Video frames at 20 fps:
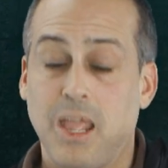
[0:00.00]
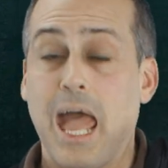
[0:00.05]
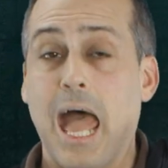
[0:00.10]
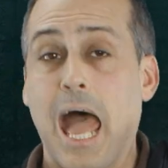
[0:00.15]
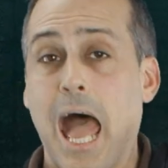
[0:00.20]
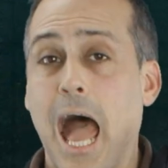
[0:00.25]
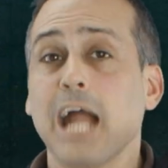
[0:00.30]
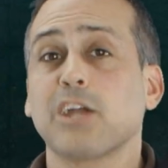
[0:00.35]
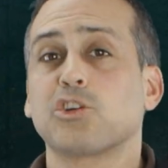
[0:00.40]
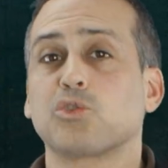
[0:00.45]

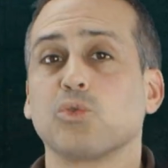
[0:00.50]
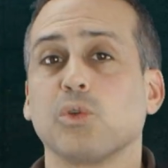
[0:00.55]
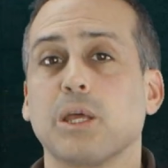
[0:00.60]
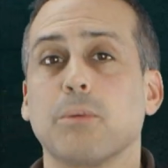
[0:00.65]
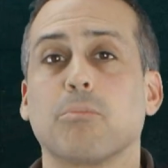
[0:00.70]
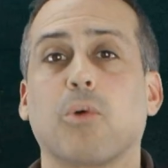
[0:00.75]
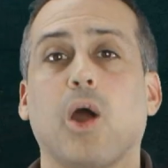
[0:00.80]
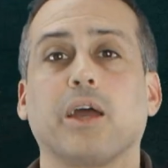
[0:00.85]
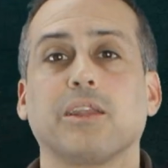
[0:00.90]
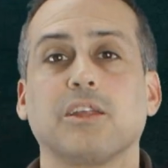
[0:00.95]
Actually,
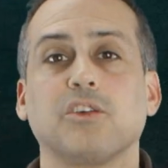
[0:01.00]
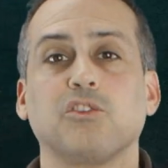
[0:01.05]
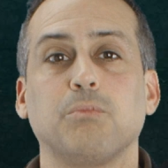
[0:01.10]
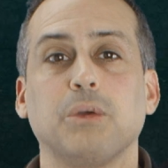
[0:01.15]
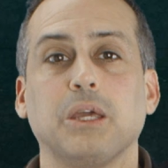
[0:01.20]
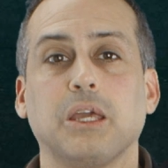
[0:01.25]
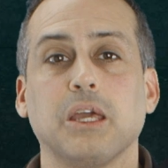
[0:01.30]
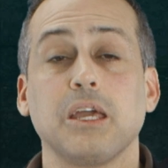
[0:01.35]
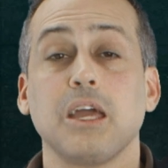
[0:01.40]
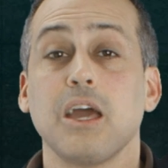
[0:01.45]
broadly
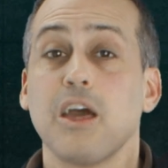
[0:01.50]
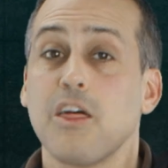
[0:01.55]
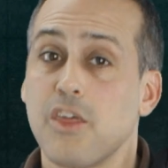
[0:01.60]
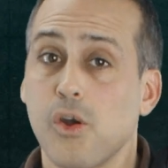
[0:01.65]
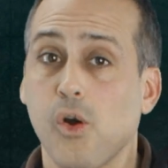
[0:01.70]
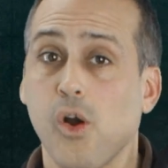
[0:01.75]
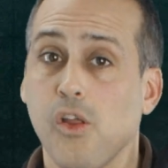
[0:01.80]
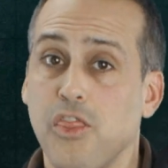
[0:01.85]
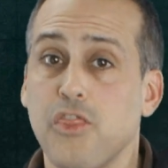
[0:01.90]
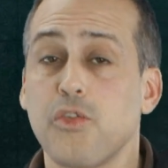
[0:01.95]
speaking, there
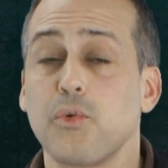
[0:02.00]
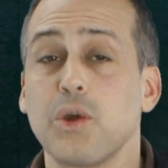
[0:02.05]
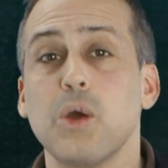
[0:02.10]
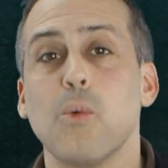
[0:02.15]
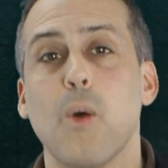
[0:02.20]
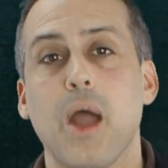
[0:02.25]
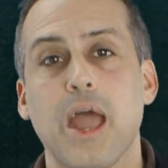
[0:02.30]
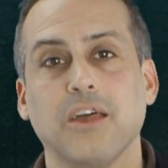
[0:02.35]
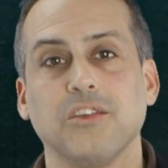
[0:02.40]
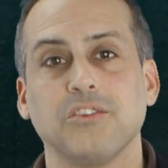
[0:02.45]
are three
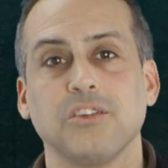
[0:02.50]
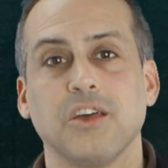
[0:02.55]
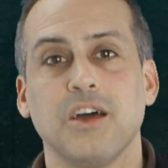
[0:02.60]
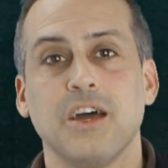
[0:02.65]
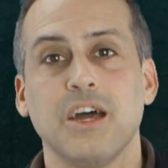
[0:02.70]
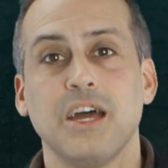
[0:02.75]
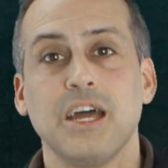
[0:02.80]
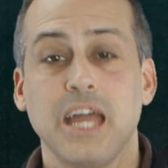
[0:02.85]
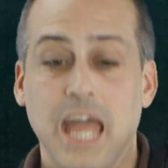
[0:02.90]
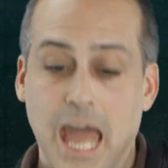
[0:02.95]
ways
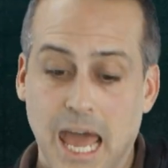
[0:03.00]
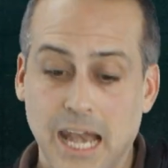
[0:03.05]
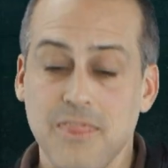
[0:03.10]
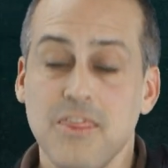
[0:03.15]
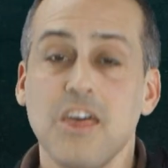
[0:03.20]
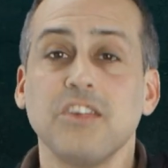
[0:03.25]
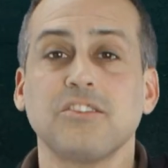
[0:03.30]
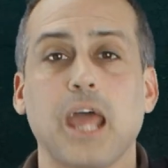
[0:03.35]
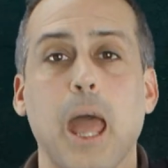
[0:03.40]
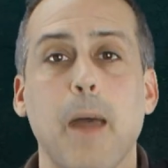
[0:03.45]
and in
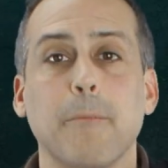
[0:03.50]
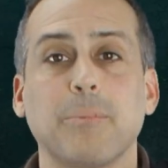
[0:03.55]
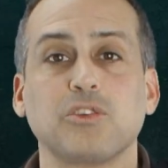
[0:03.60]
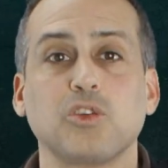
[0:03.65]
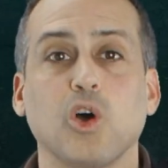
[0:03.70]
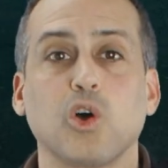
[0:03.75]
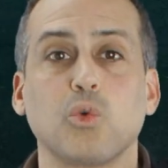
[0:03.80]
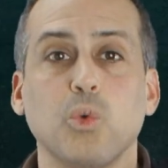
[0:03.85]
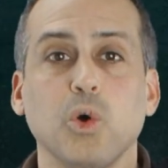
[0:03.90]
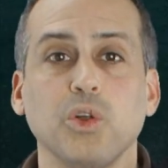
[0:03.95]
this
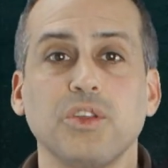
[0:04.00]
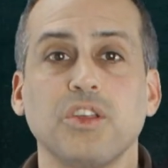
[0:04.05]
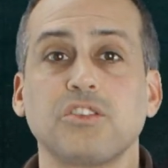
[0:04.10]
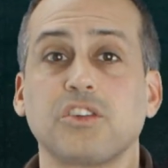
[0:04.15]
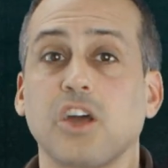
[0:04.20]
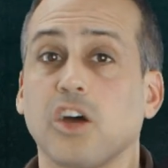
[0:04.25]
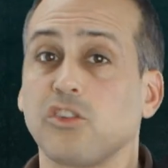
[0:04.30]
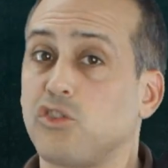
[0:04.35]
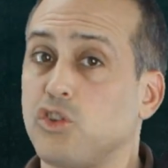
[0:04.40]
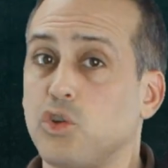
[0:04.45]
episode, we'll
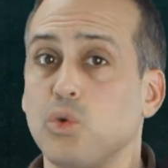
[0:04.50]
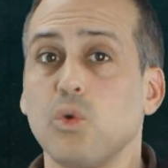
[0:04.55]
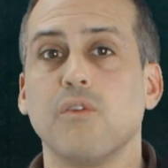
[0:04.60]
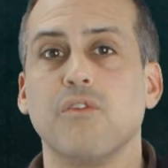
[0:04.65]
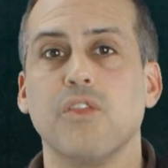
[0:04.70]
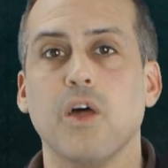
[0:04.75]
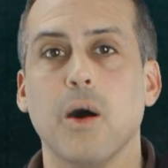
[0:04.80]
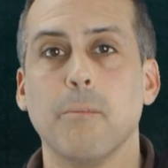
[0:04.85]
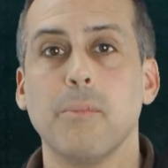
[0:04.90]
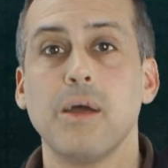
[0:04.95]
discuss two of
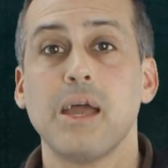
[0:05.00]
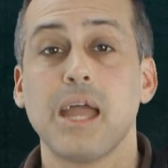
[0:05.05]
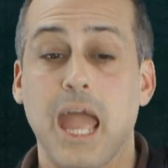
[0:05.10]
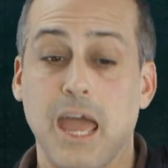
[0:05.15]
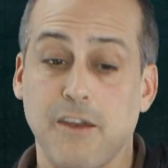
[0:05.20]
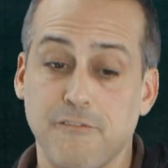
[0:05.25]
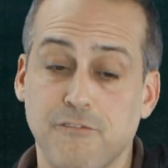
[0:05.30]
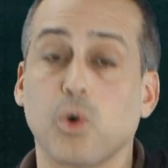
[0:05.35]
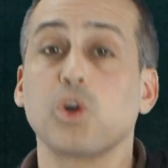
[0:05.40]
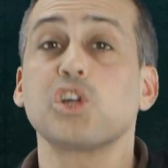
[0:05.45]
them
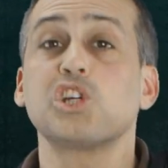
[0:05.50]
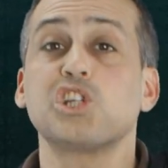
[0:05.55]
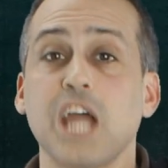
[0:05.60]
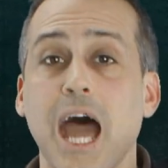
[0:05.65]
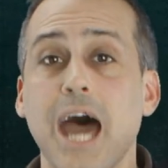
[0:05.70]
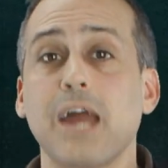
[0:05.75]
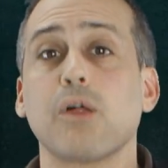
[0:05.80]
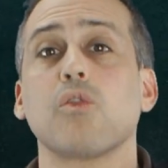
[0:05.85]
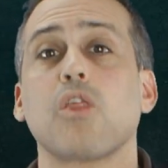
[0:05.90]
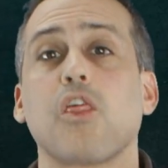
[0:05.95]
and
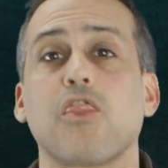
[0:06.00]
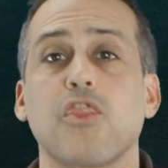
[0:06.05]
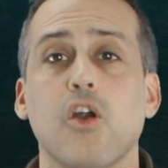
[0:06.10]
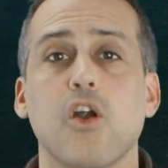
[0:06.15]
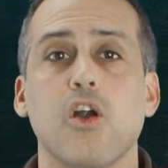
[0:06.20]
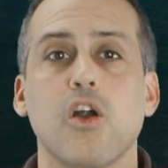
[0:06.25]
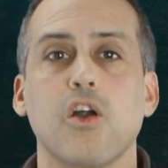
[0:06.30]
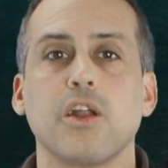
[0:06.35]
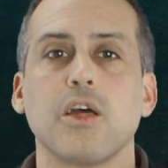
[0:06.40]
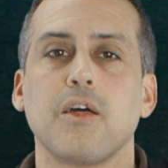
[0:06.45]
foreshadow the
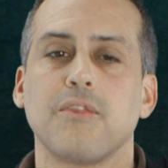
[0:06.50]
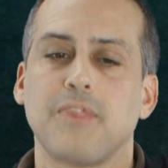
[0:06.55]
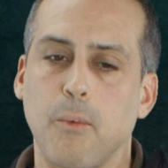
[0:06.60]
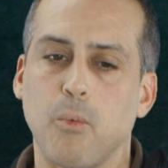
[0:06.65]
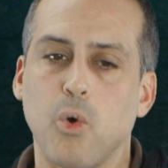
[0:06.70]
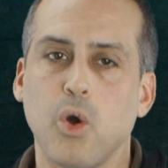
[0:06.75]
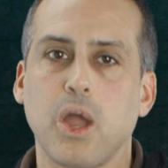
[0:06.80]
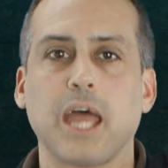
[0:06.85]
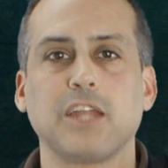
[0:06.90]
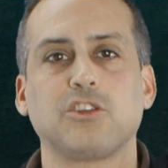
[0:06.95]
third that
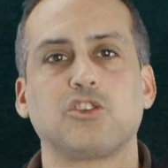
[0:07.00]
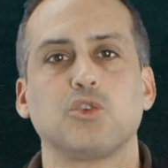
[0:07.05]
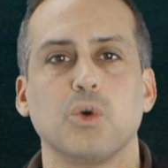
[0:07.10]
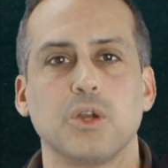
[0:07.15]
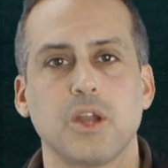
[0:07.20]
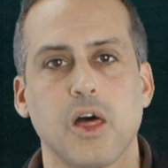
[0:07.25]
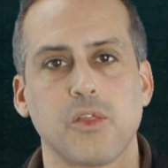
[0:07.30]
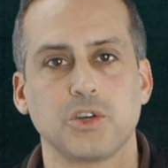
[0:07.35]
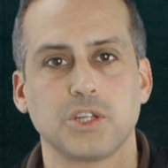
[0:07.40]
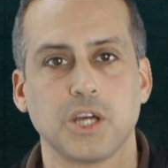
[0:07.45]
we'll get to
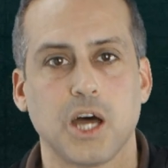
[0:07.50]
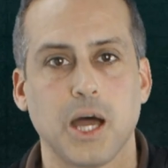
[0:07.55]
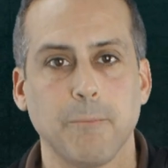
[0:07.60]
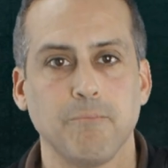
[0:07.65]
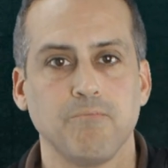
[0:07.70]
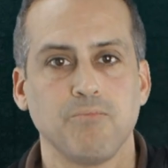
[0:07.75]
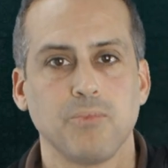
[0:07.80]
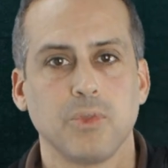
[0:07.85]
another time.